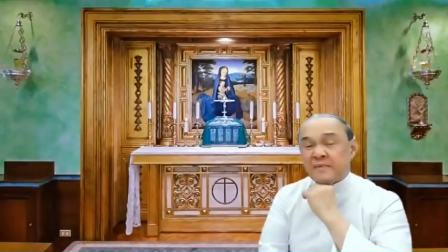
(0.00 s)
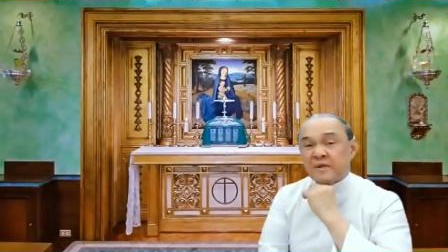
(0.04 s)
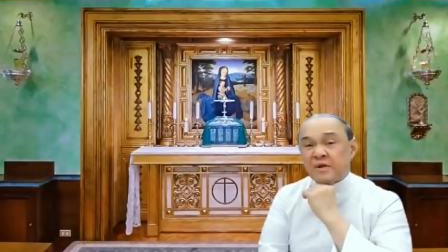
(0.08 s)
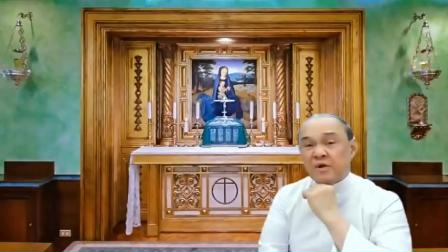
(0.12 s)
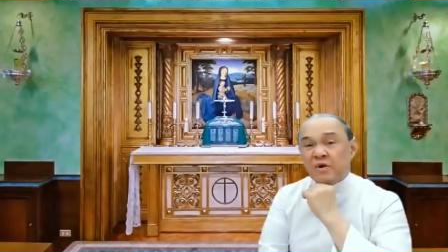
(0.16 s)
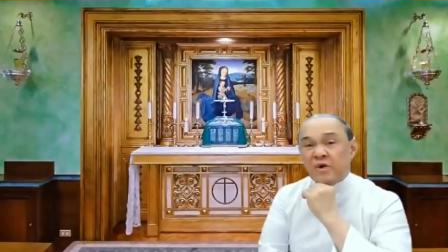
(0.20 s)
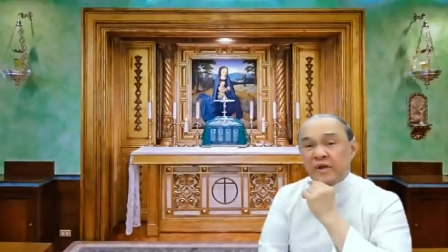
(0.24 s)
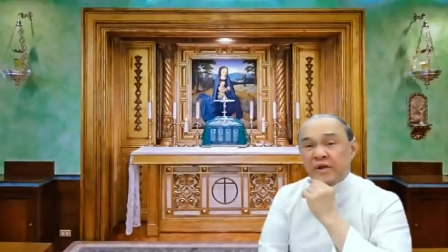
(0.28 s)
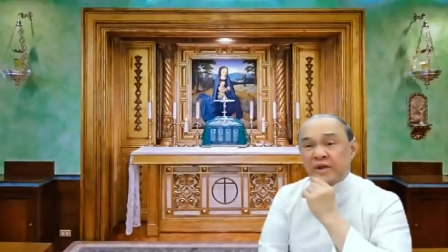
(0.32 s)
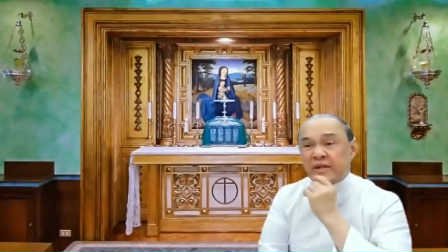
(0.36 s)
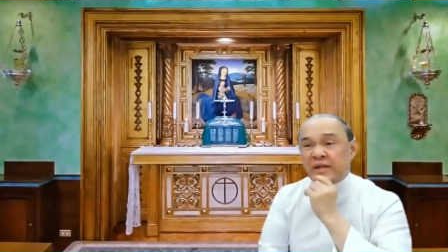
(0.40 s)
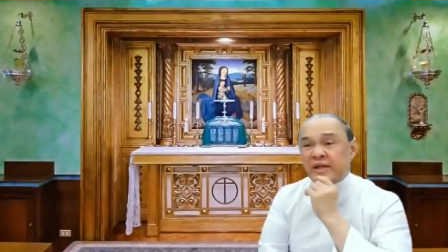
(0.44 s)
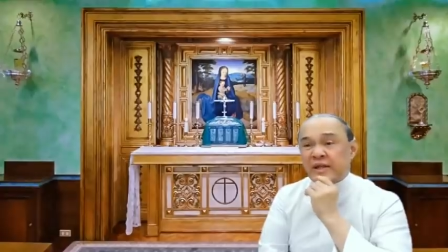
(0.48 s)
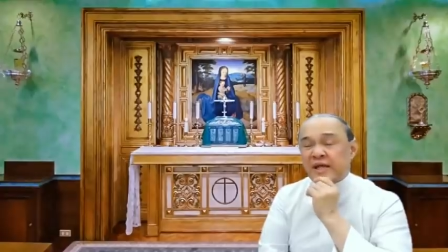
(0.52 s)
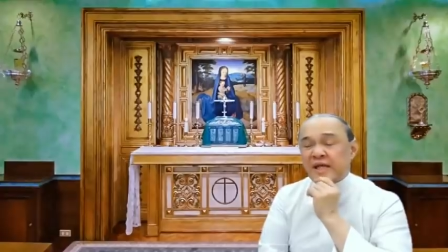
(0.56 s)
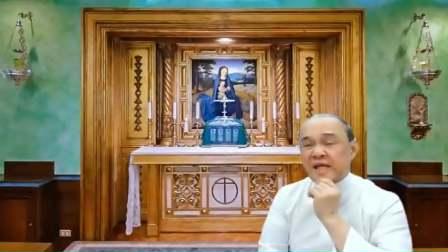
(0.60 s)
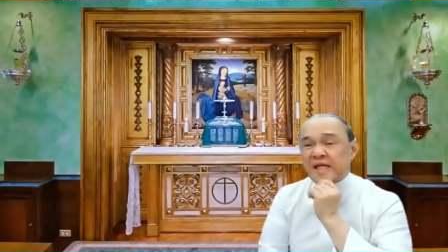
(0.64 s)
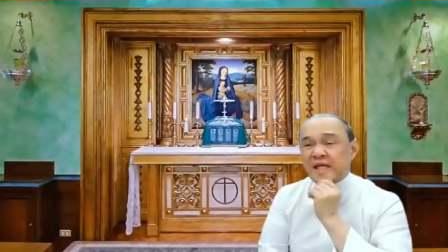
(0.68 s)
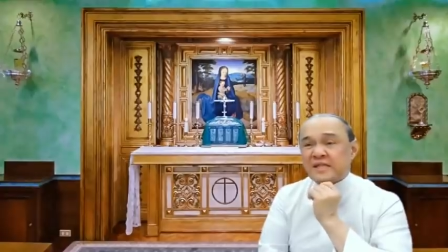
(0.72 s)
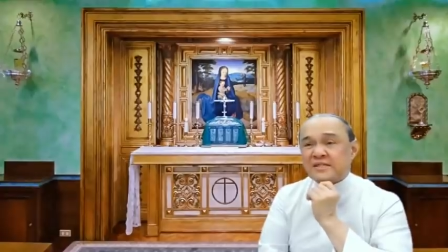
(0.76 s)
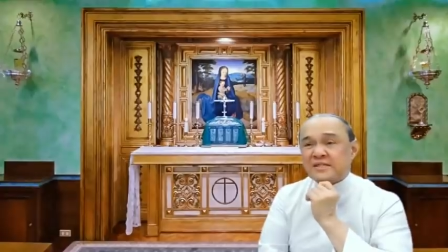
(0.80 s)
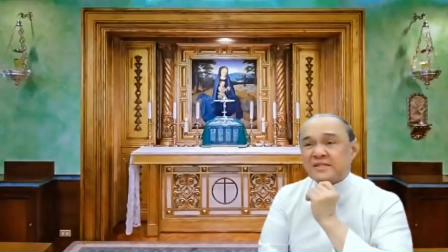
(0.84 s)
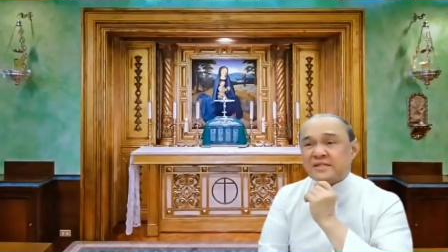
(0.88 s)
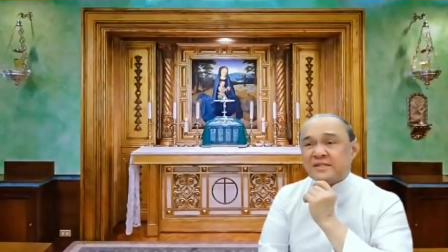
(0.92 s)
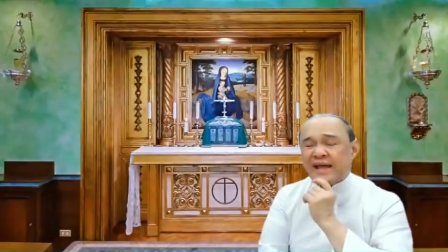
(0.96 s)
koine,
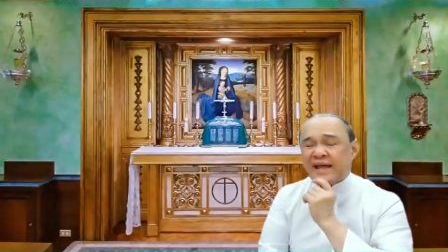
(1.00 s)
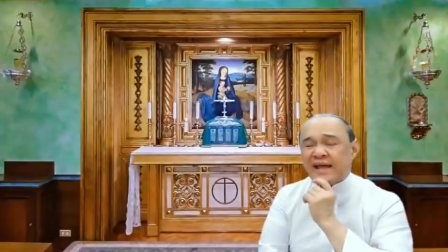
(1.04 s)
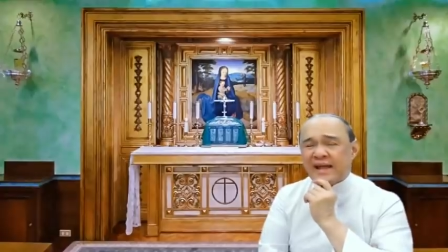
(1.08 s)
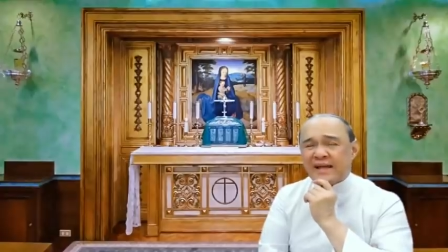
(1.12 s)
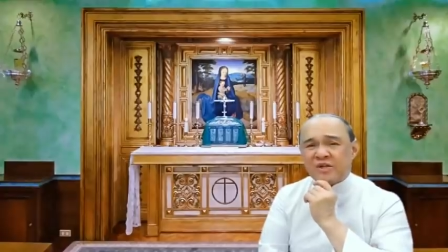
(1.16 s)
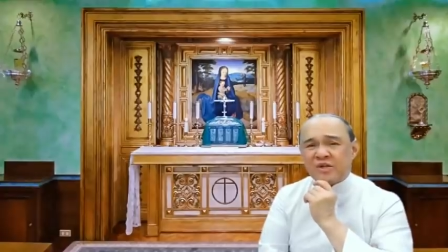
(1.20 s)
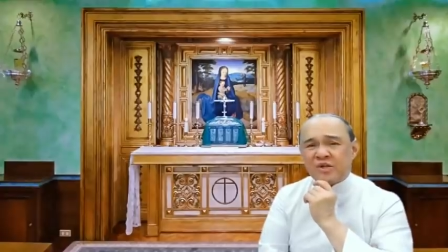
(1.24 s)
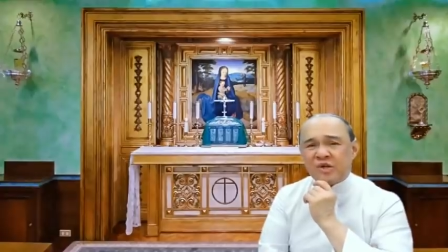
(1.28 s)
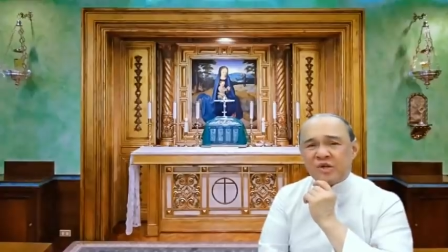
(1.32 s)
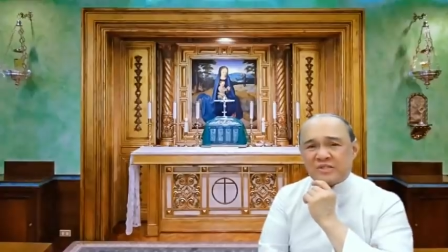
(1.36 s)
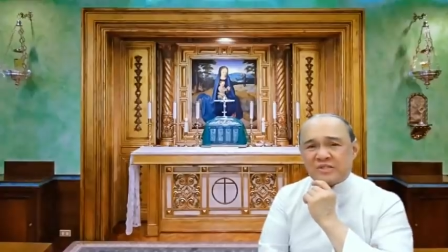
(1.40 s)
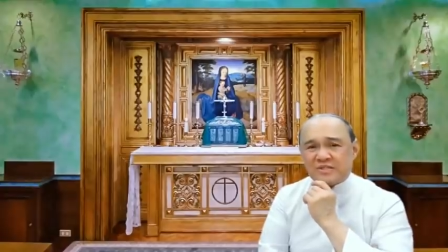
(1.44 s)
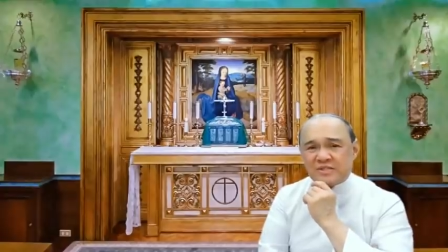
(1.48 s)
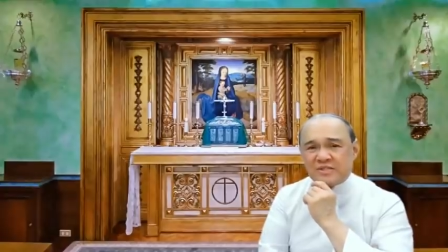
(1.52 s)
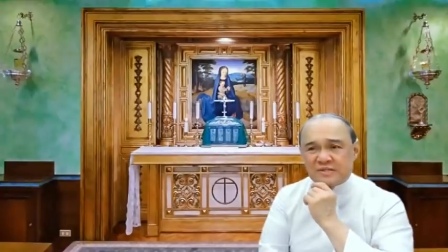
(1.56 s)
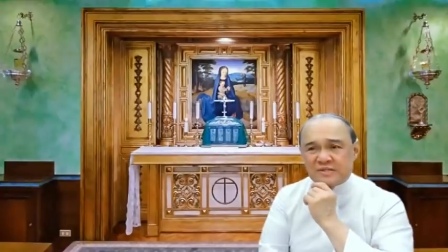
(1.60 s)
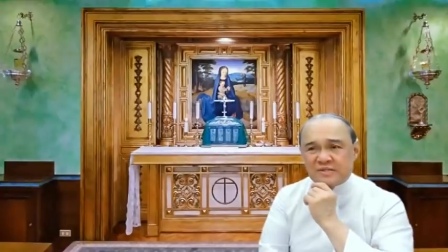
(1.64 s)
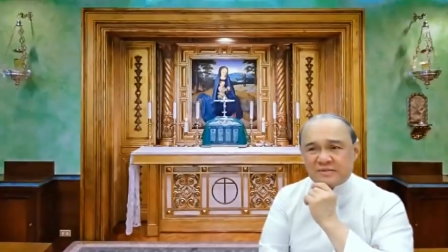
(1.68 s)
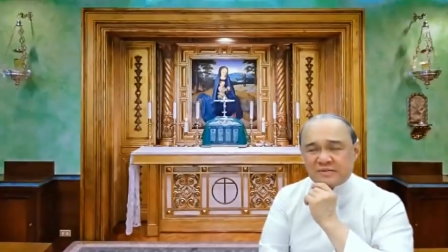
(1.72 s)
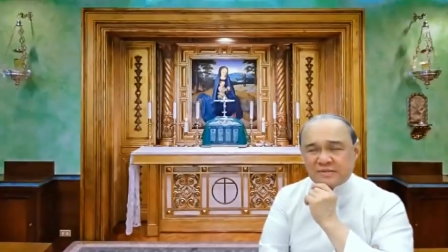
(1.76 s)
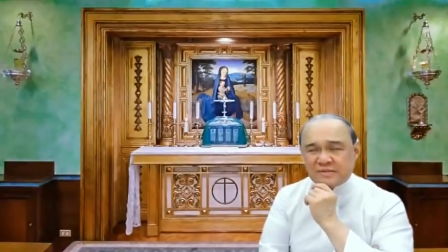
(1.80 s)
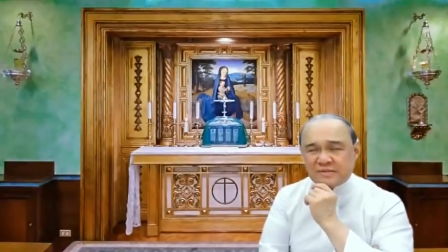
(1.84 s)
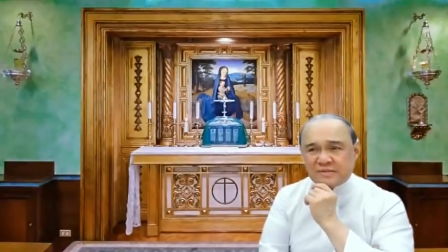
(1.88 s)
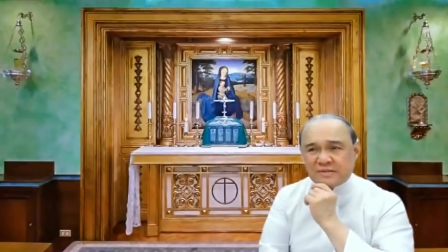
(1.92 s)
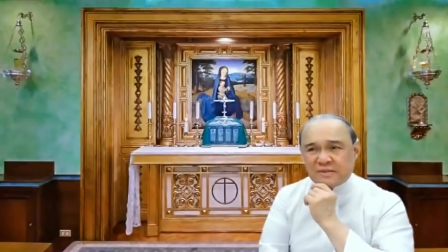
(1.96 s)
is technos.
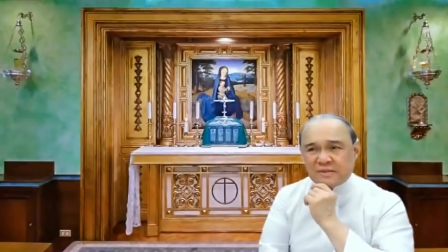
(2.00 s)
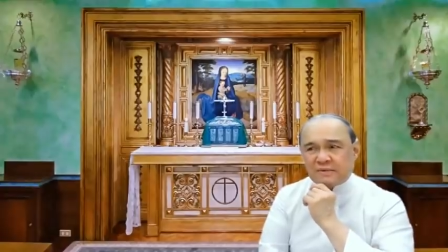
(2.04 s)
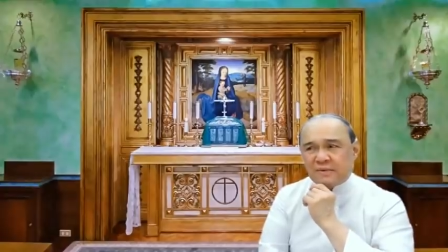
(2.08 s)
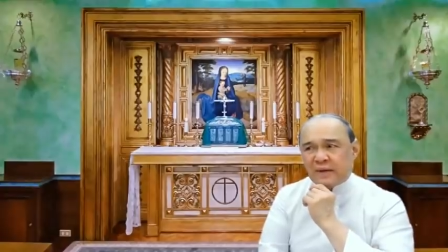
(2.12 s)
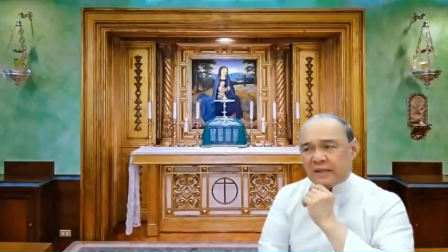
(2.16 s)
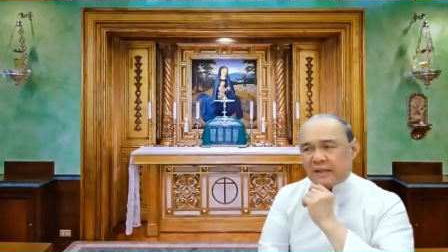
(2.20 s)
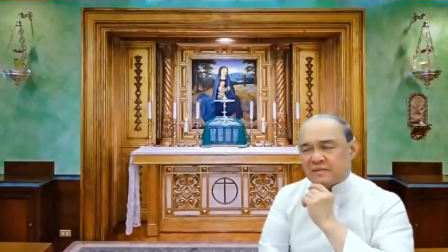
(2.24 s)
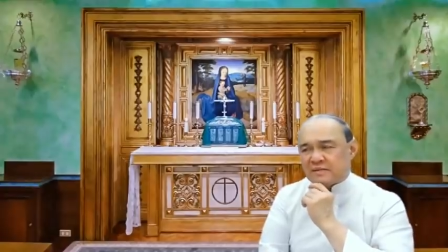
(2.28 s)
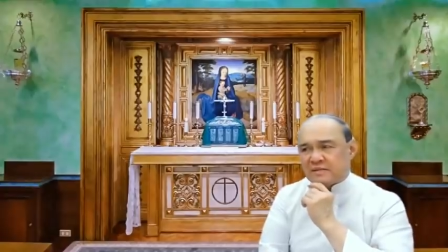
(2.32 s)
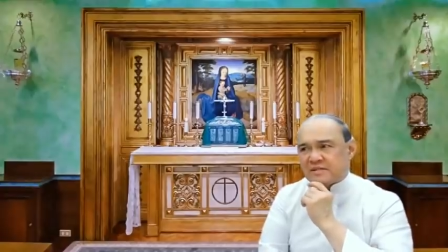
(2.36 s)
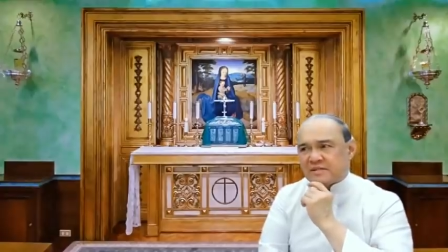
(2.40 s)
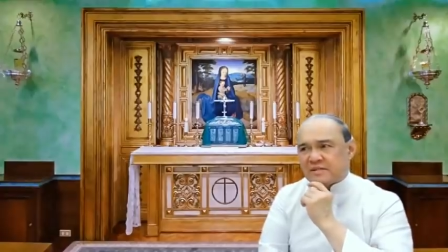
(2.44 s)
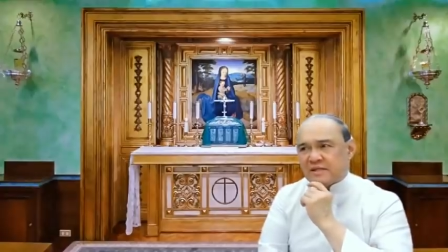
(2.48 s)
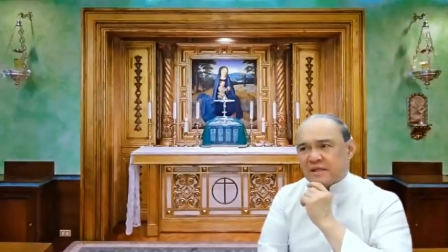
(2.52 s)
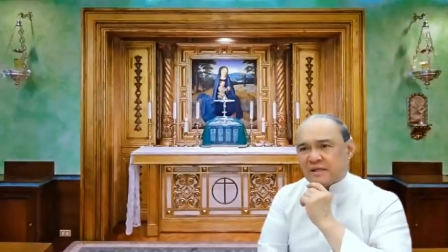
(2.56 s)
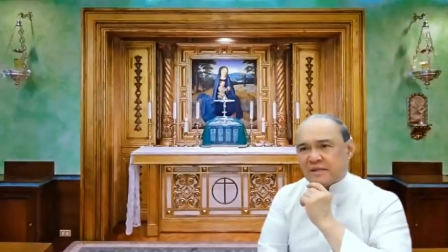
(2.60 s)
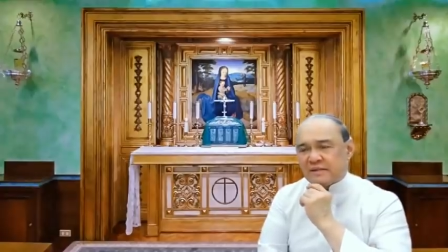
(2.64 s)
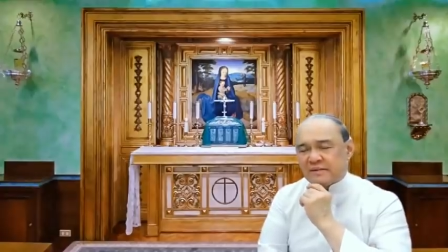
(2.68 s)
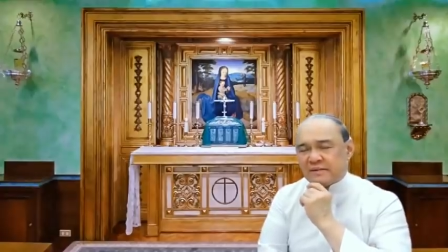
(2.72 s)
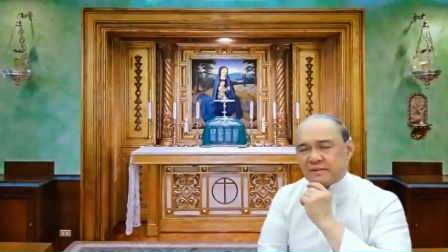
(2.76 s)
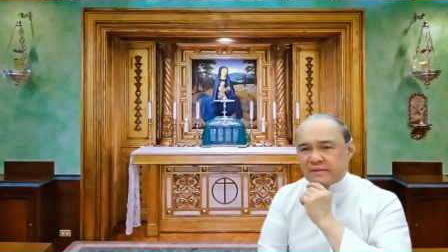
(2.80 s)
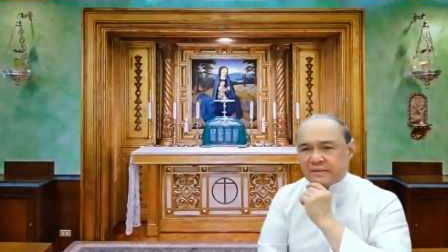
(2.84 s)
Well, it's not,